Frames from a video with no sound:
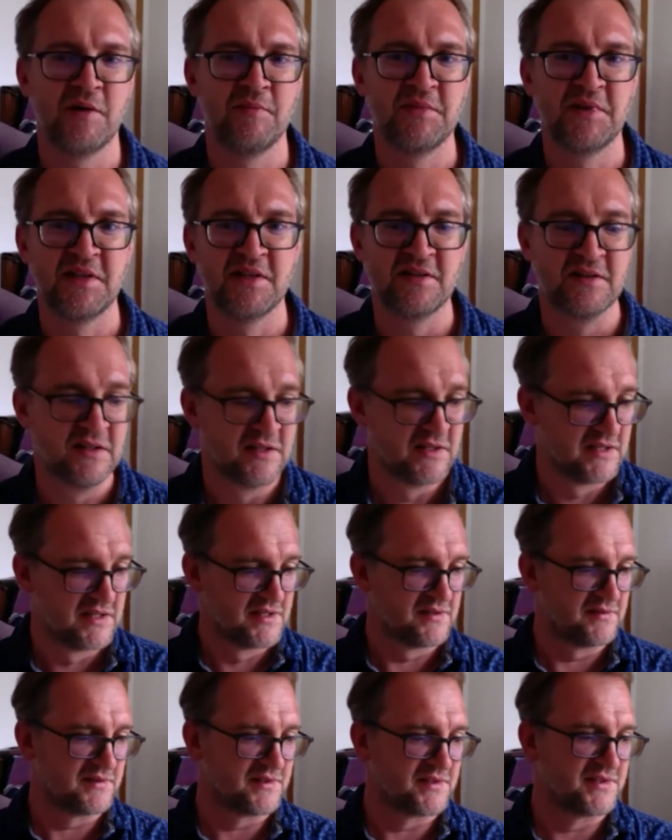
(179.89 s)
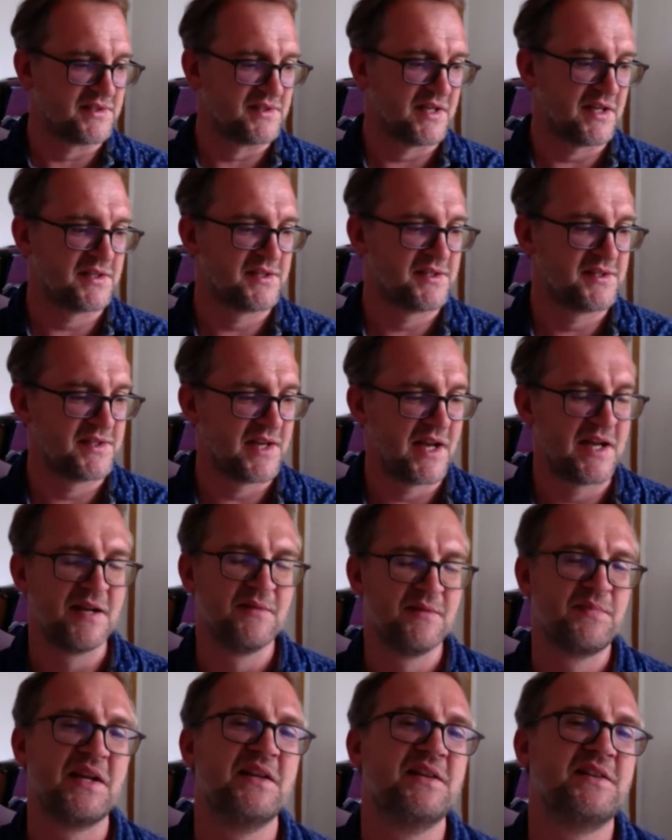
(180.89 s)
I mean,
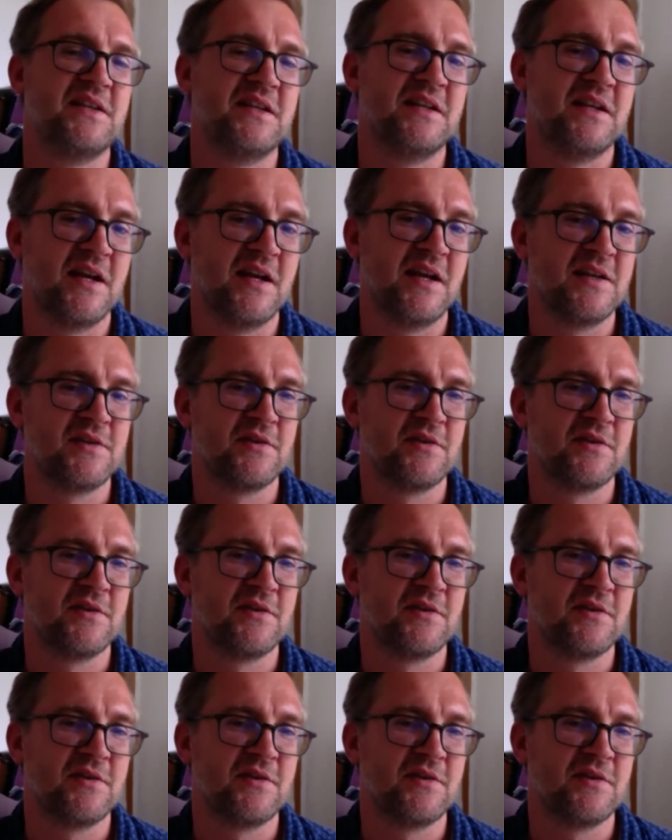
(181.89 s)
sustainability has